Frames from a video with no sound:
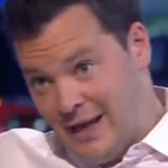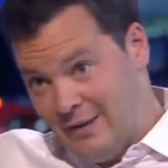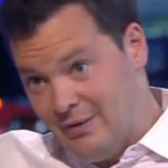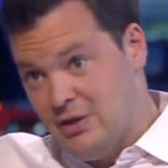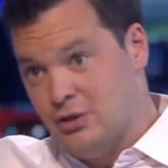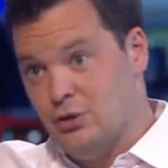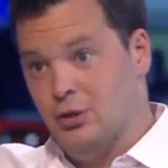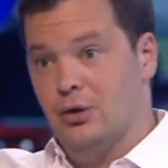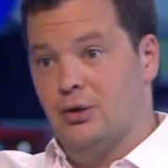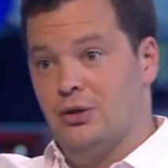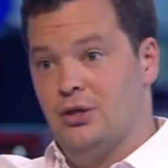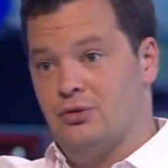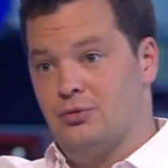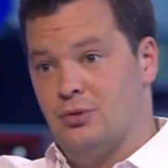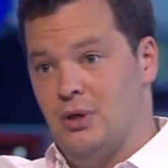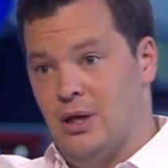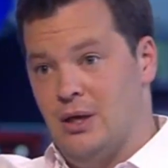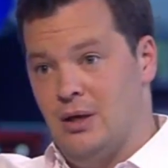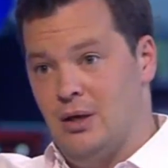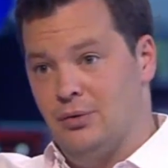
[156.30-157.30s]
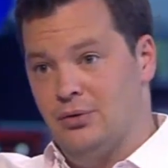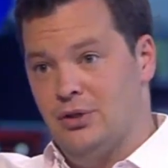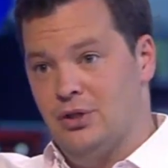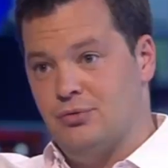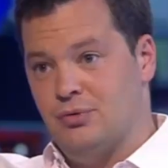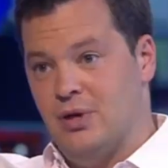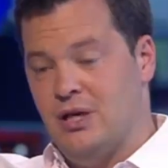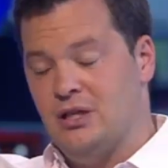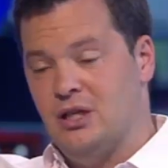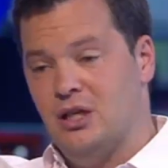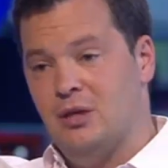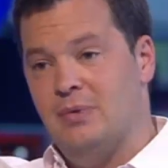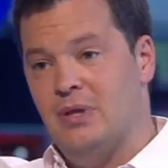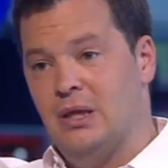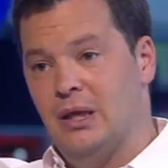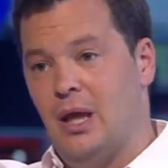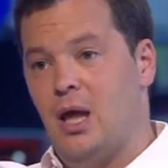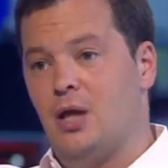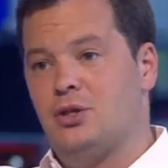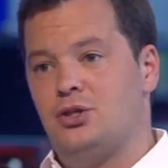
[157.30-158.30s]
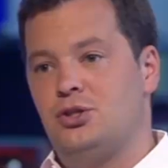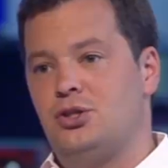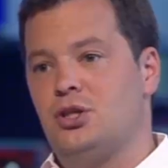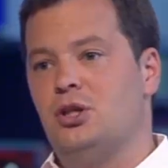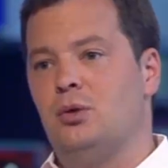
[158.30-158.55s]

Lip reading: carries on this rate, going to be the largest